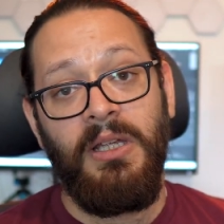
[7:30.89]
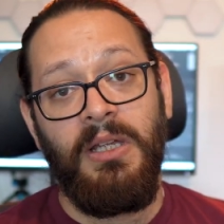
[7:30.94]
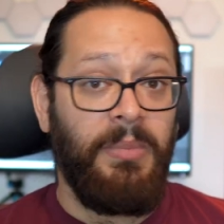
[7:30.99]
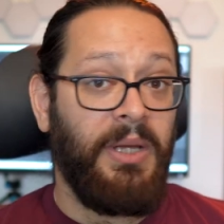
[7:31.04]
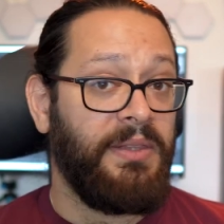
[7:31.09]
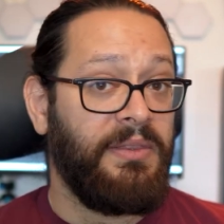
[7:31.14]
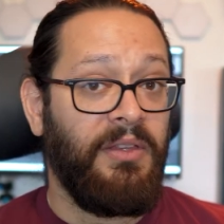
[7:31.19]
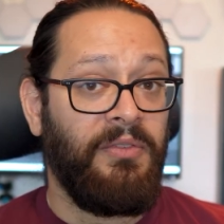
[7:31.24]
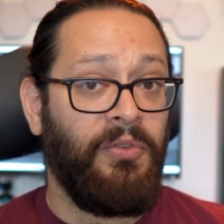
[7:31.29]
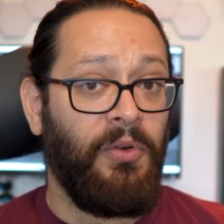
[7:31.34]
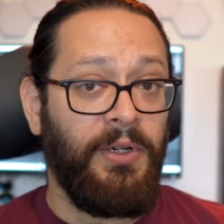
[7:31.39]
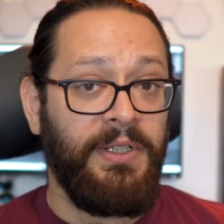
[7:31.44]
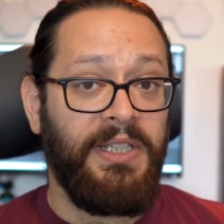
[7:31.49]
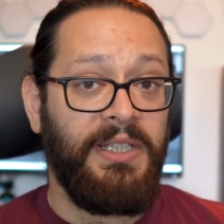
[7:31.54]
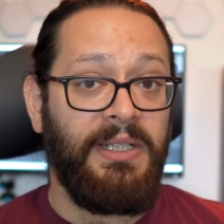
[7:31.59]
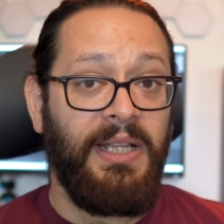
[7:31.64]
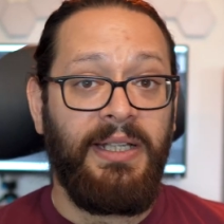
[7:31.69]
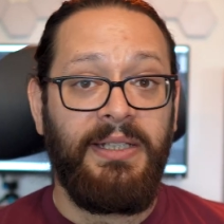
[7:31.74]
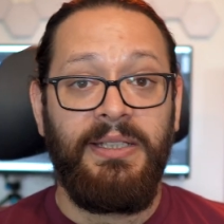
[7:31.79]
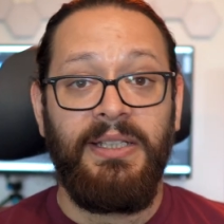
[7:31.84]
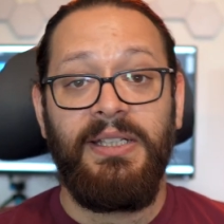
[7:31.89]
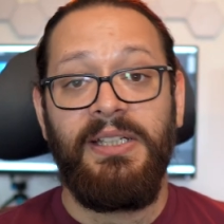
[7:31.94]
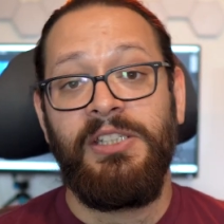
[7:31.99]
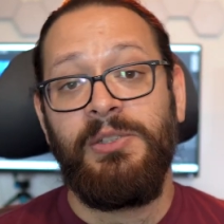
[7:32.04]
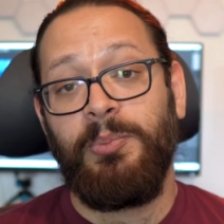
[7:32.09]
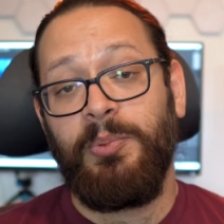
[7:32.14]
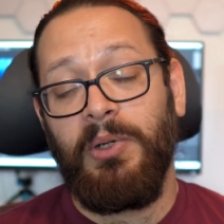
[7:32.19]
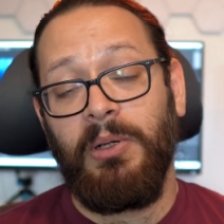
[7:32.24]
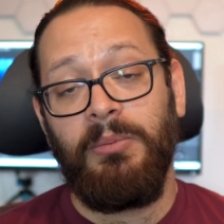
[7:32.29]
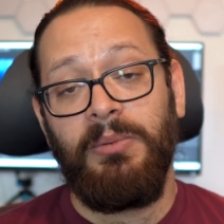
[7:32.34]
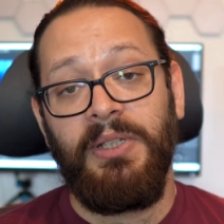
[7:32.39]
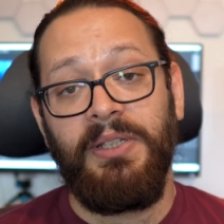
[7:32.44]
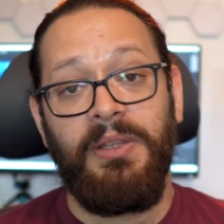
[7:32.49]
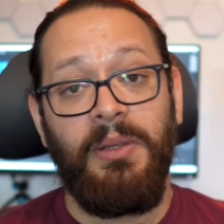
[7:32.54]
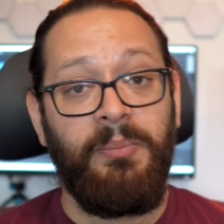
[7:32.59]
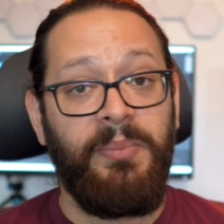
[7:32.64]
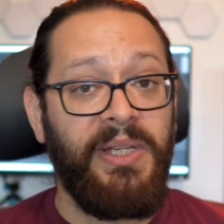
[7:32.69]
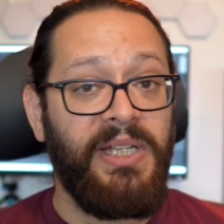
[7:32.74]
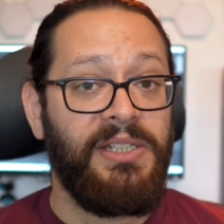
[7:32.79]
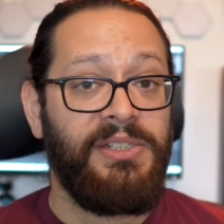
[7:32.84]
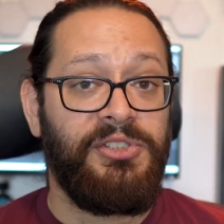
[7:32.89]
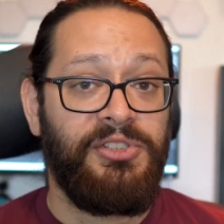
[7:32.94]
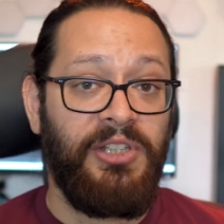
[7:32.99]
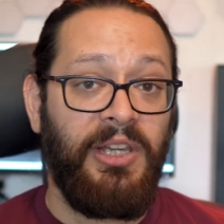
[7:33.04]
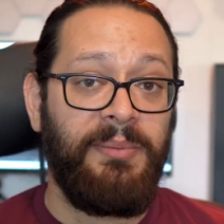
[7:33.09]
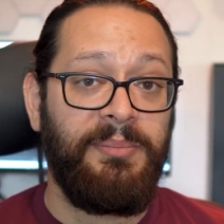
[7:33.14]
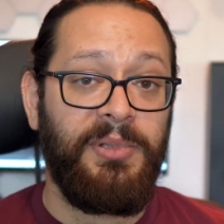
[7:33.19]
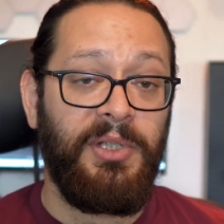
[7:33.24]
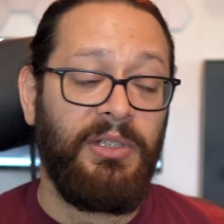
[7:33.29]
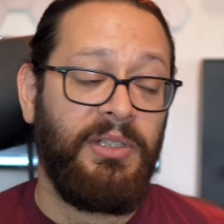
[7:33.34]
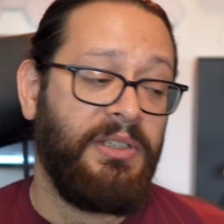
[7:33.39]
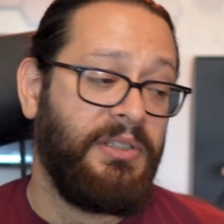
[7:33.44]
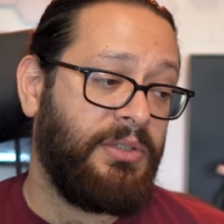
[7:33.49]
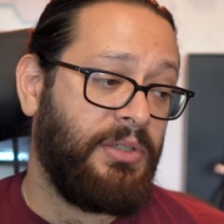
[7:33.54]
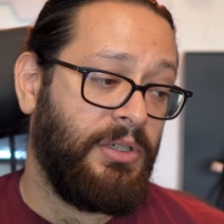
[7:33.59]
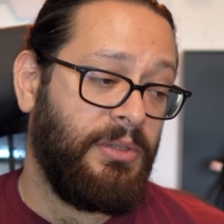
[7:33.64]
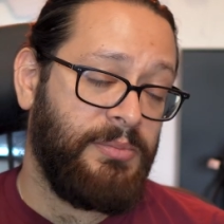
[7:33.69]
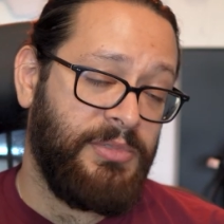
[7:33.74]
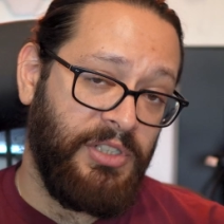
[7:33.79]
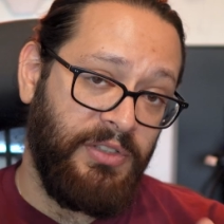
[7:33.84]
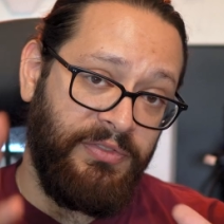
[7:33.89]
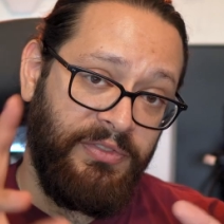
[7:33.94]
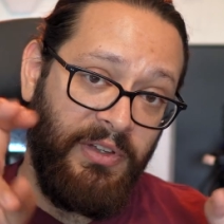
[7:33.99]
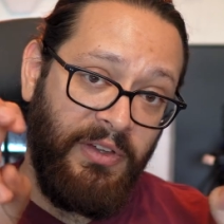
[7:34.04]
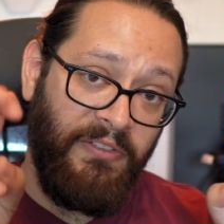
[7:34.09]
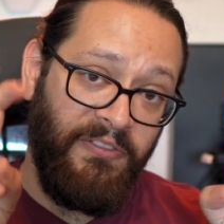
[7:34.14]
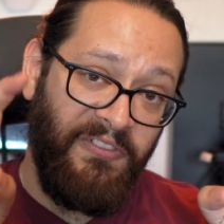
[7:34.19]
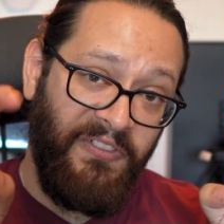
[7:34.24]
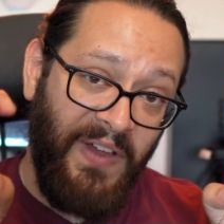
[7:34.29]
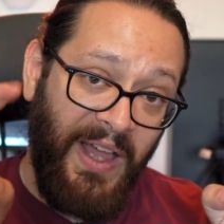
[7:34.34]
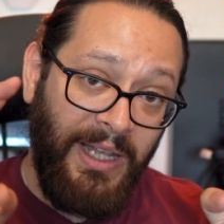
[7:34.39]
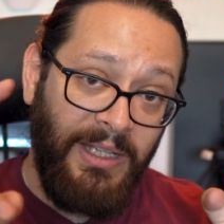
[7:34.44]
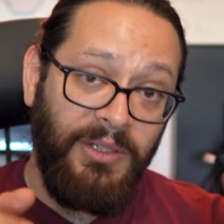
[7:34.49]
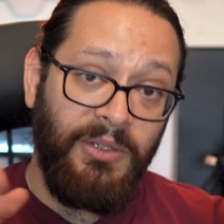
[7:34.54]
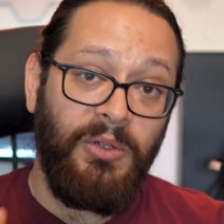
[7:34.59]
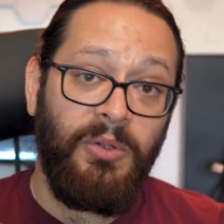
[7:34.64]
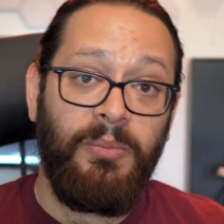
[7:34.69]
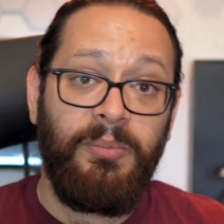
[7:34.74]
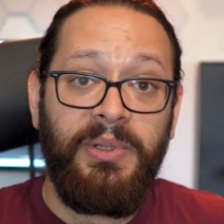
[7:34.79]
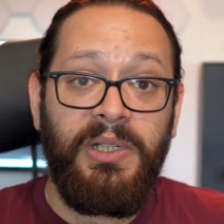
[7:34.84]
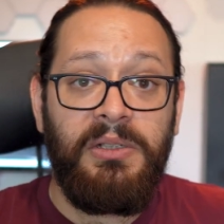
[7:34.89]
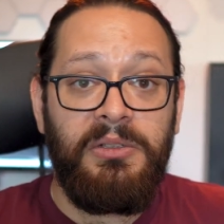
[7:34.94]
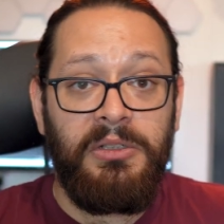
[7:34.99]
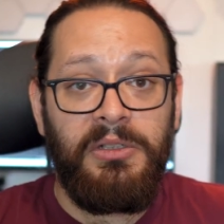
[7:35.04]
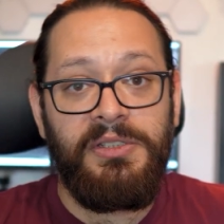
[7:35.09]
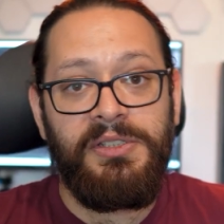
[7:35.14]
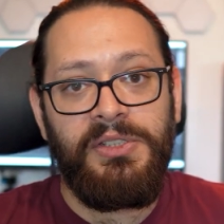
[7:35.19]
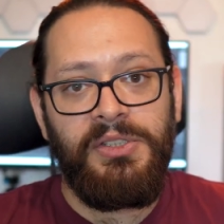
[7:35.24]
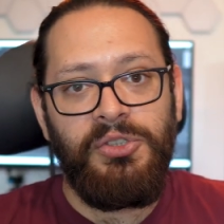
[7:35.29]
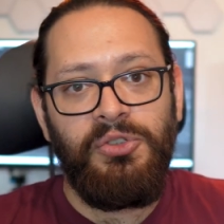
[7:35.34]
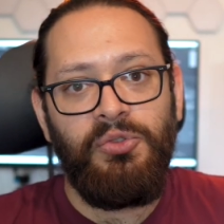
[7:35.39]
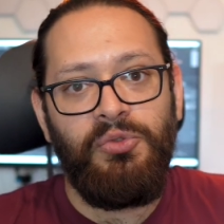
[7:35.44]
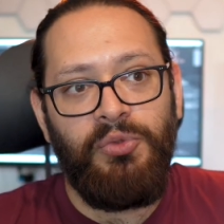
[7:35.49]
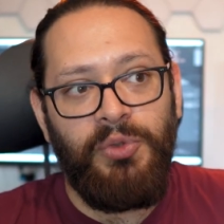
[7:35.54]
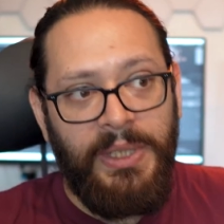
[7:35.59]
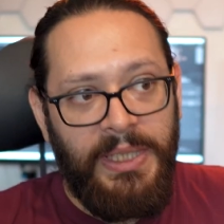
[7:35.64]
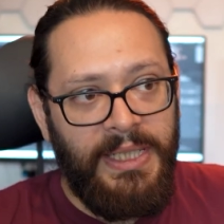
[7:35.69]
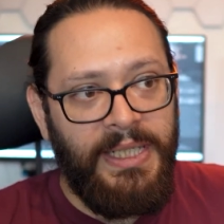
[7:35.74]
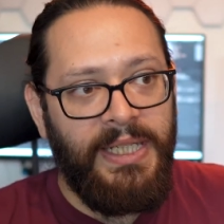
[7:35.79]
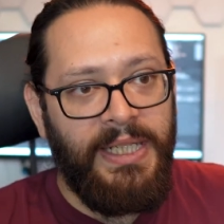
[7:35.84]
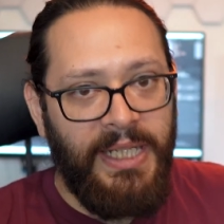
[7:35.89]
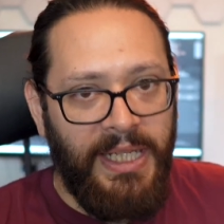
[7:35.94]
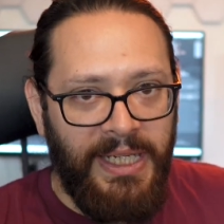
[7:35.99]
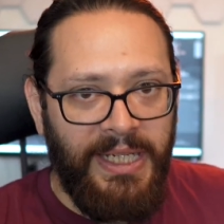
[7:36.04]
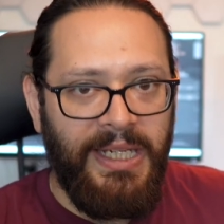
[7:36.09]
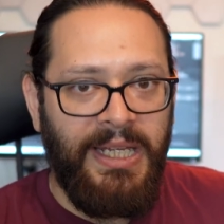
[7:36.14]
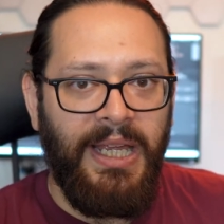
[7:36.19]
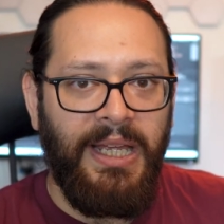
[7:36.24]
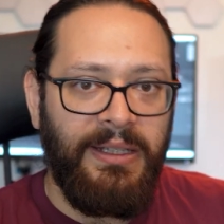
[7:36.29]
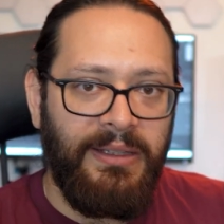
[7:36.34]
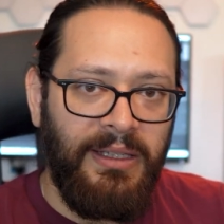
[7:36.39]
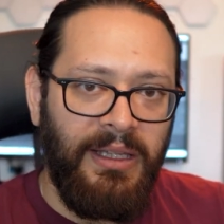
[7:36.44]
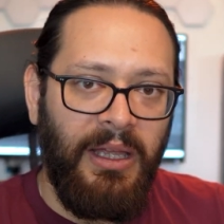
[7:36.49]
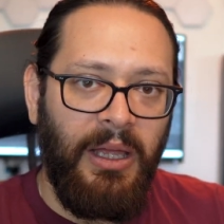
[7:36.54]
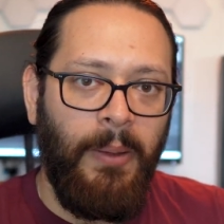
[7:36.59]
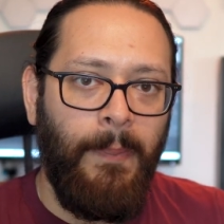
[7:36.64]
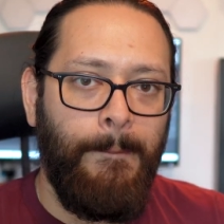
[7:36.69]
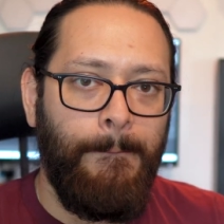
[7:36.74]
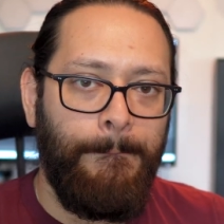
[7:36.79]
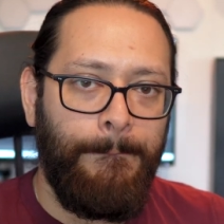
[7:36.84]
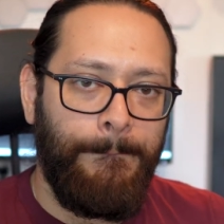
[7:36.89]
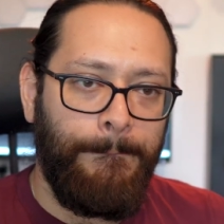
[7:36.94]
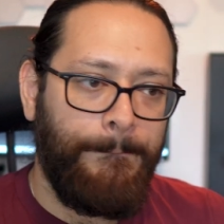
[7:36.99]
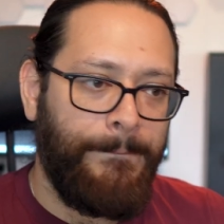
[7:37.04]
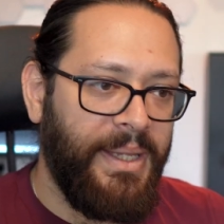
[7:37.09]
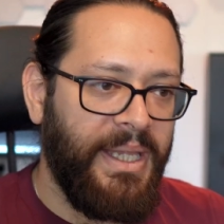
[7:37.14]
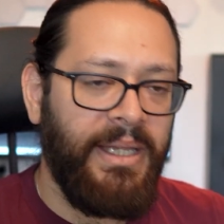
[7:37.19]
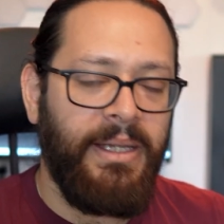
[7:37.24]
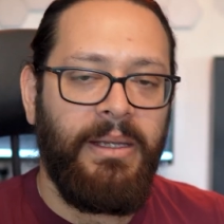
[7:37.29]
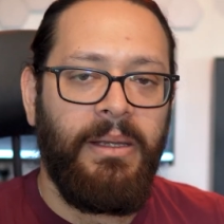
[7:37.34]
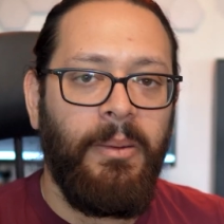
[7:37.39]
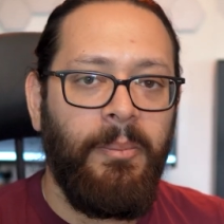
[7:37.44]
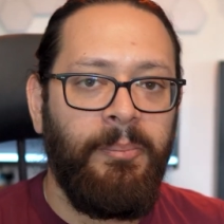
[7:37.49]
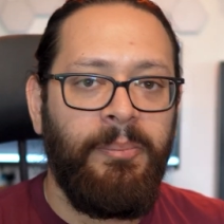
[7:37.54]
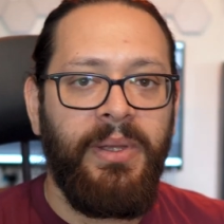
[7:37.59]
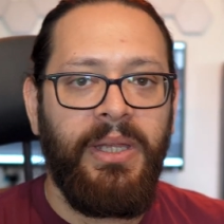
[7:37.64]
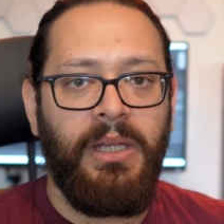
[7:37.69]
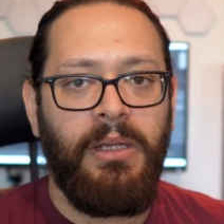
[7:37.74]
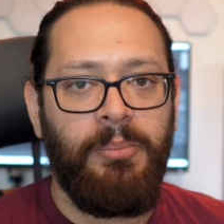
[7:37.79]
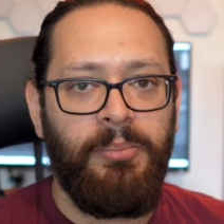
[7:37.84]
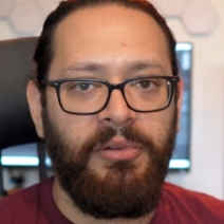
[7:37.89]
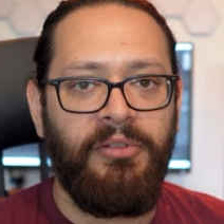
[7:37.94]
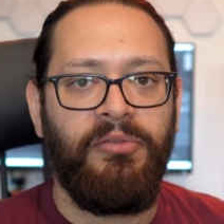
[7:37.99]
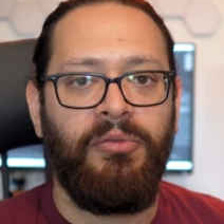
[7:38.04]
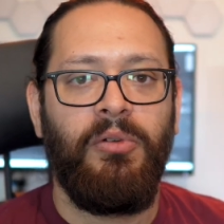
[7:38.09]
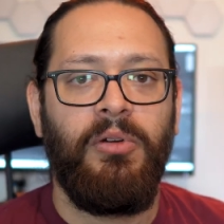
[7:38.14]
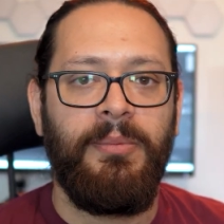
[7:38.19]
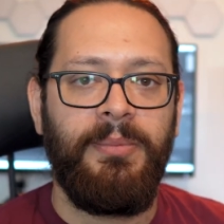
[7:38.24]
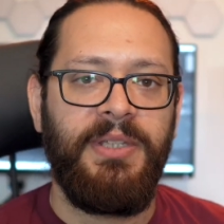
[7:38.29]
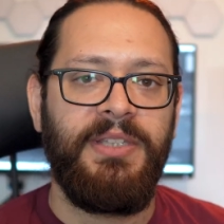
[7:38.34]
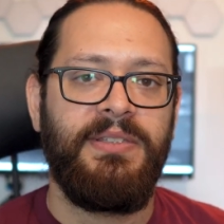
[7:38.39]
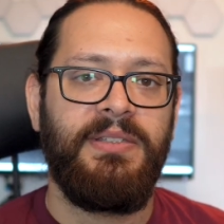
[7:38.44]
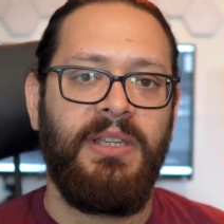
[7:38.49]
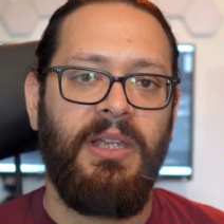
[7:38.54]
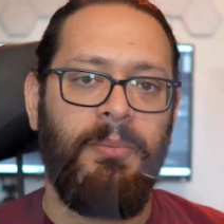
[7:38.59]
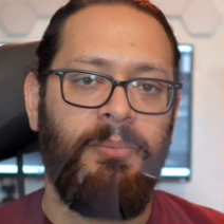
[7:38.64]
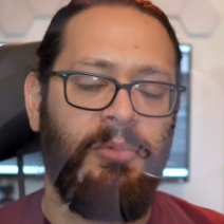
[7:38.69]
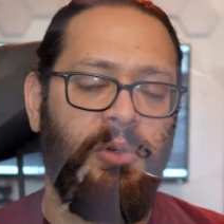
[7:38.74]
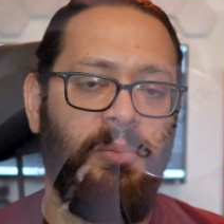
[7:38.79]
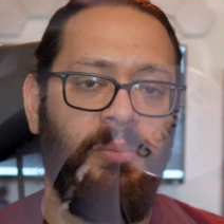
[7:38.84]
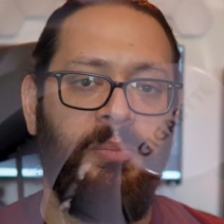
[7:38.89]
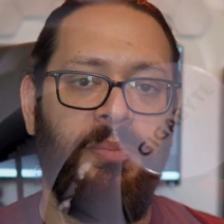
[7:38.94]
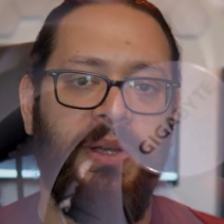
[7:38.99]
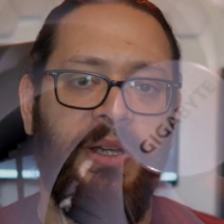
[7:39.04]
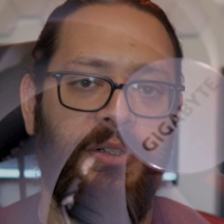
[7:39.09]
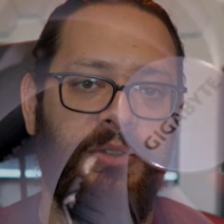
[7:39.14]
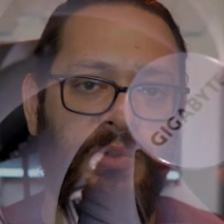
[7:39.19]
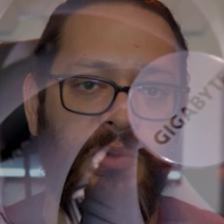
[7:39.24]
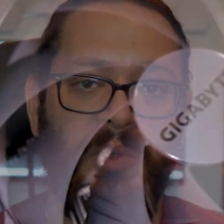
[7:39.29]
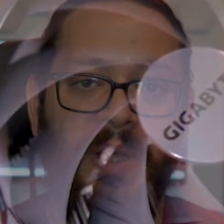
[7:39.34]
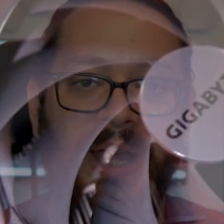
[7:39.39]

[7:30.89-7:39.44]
But the 4090 is probably the biggest champion in terms of value, because you really get a big performance gap compared